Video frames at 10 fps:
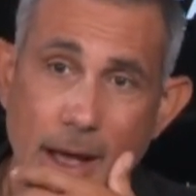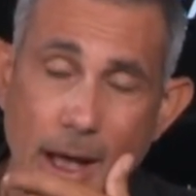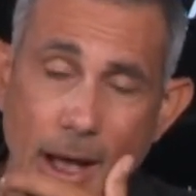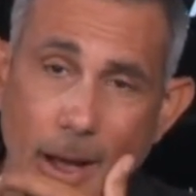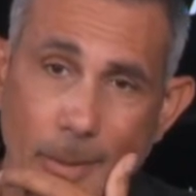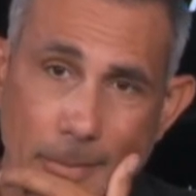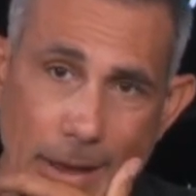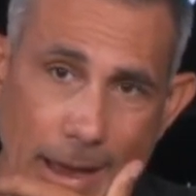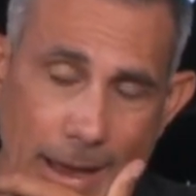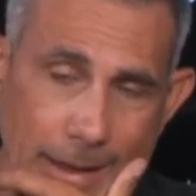
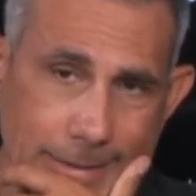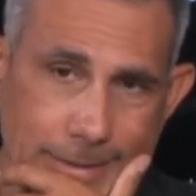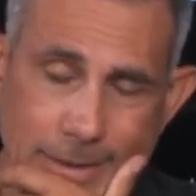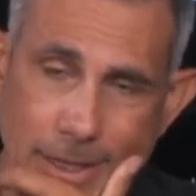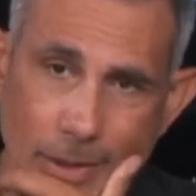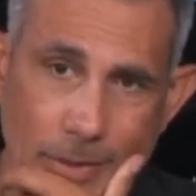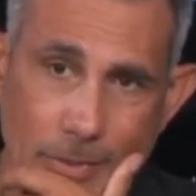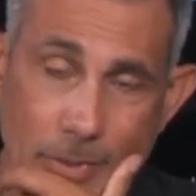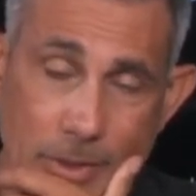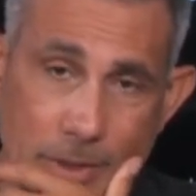And, you know,
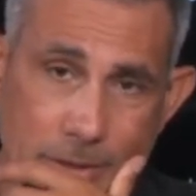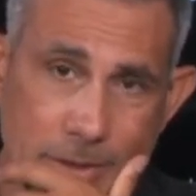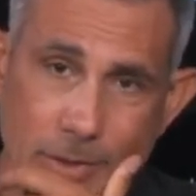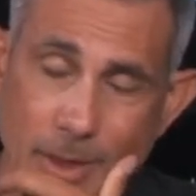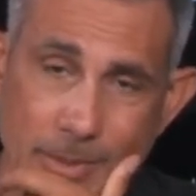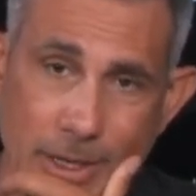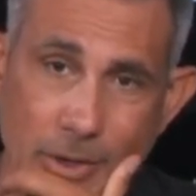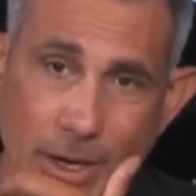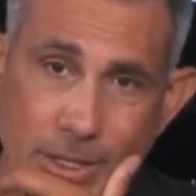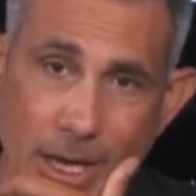the two of them did a
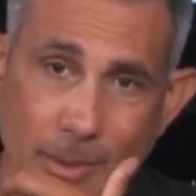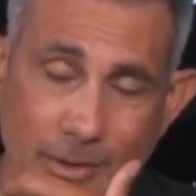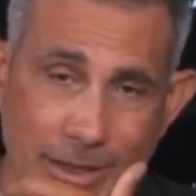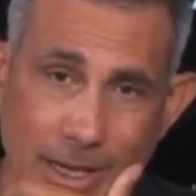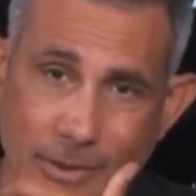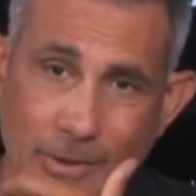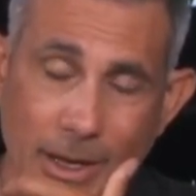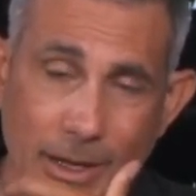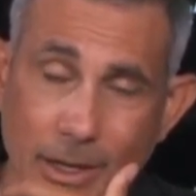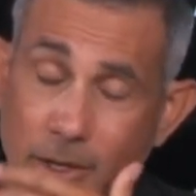great job of
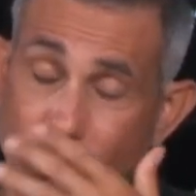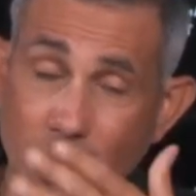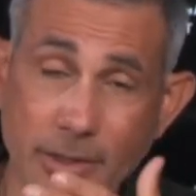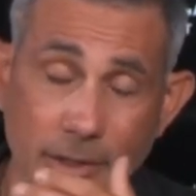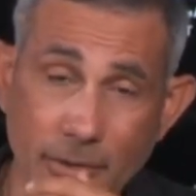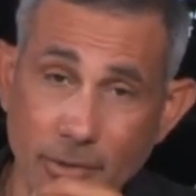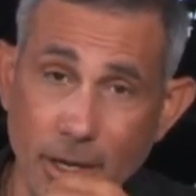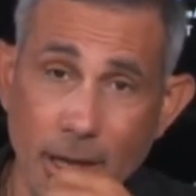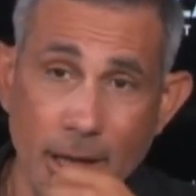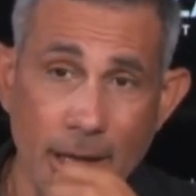identifying it, great delivery,